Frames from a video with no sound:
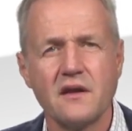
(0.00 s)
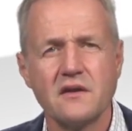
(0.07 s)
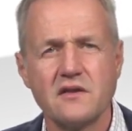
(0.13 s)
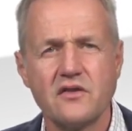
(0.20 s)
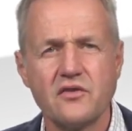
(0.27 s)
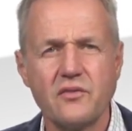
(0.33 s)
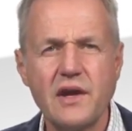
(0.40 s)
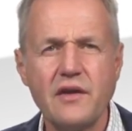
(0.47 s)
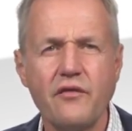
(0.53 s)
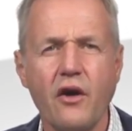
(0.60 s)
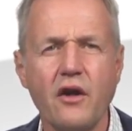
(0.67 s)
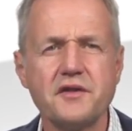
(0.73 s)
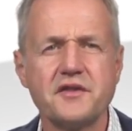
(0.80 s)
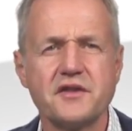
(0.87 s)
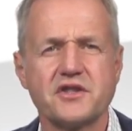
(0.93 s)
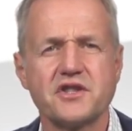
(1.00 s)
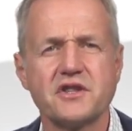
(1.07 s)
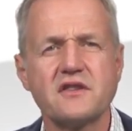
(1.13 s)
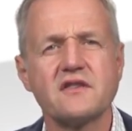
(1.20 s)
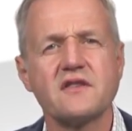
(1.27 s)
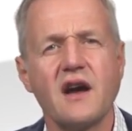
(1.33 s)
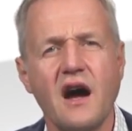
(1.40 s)
The three
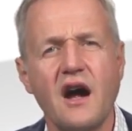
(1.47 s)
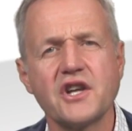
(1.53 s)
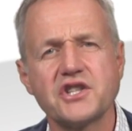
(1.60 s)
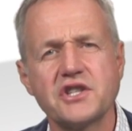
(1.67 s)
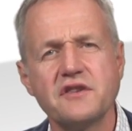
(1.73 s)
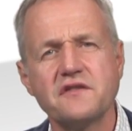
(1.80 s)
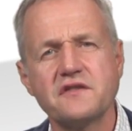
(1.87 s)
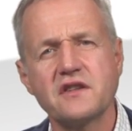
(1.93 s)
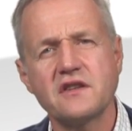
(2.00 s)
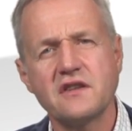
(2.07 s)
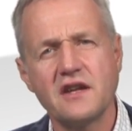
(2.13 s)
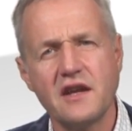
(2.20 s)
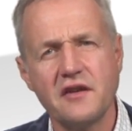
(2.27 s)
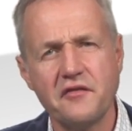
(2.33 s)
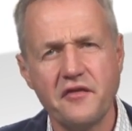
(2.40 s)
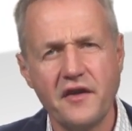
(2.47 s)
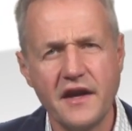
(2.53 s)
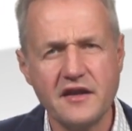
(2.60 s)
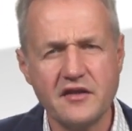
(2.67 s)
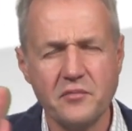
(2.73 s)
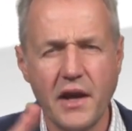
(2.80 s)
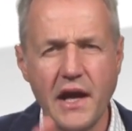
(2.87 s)
voltages are shifted in
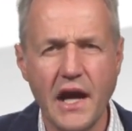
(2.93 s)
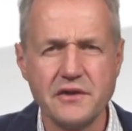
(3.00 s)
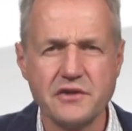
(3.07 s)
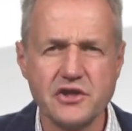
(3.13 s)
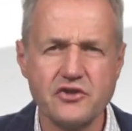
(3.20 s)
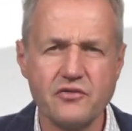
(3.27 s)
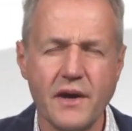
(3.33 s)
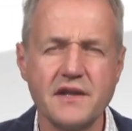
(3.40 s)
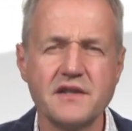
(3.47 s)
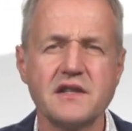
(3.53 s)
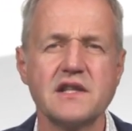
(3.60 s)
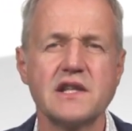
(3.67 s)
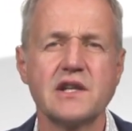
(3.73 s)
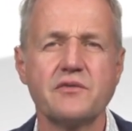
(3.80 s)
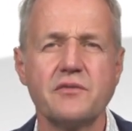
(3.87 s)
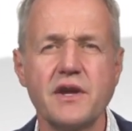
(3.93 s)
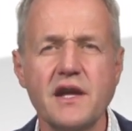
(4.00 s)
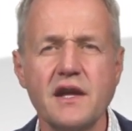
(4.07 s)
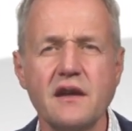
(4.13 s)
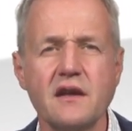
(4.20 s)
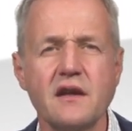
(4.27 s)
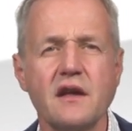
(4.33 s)
phase by 120
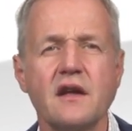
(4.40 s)
degrees